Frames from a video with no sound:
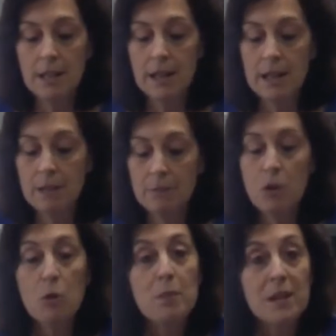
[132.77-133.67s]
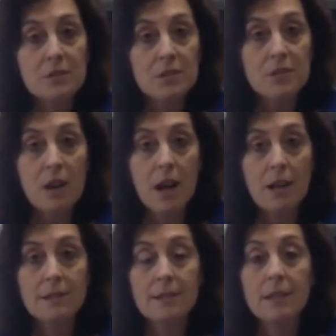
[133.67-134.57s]
No
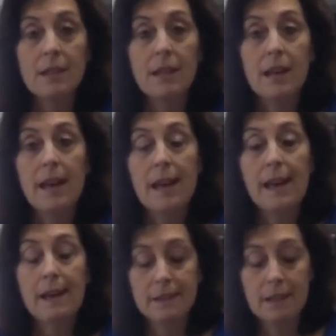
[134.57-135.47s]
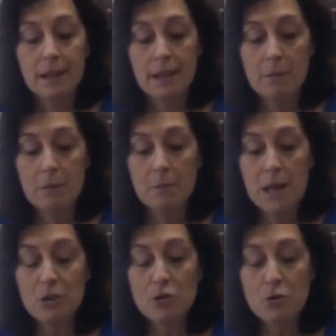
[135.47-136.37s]
pesticides, and make
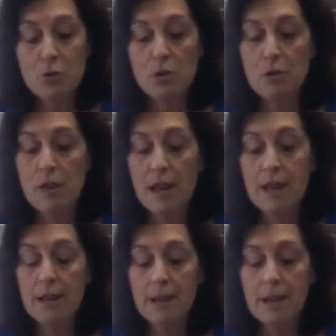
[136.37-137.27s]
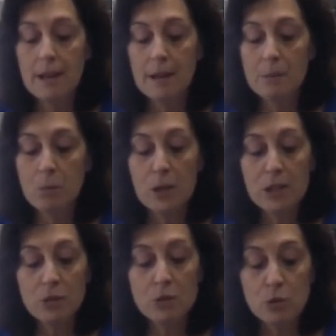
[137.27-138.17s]
sure that when
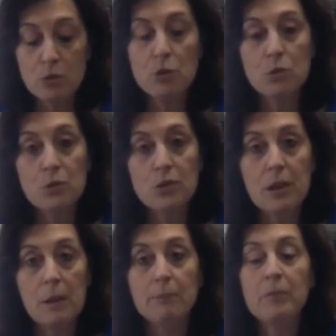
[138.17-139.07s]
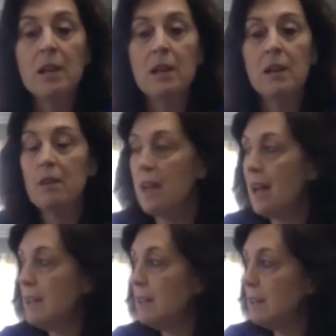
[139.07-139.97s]
you do use them
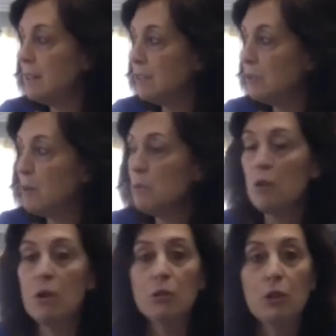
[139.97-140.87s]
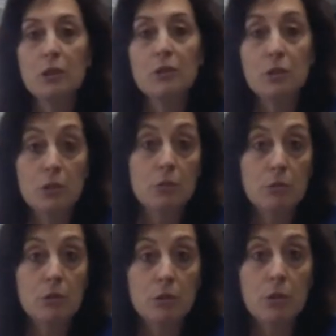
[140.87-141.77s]
that it's from your own lawn so you
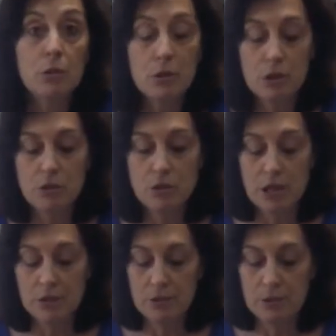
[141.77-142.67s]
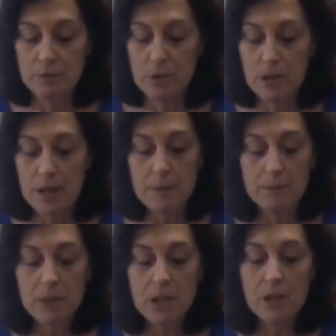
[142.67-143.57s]
know who you can trust. Okay,
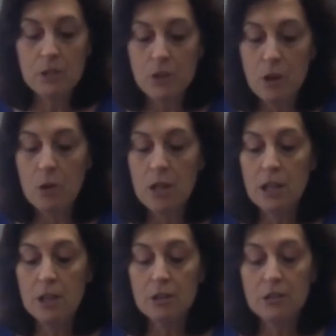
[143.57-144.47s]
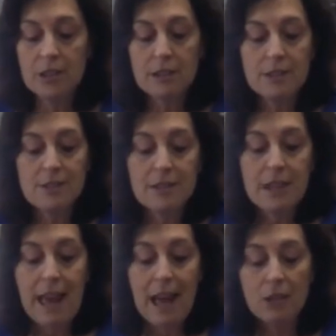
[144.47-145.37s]
so you'll take these in the
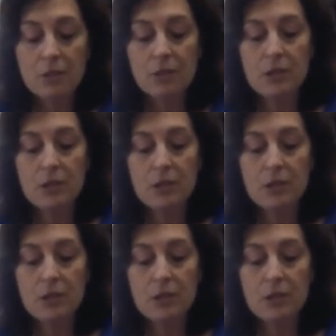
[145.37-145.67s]
house,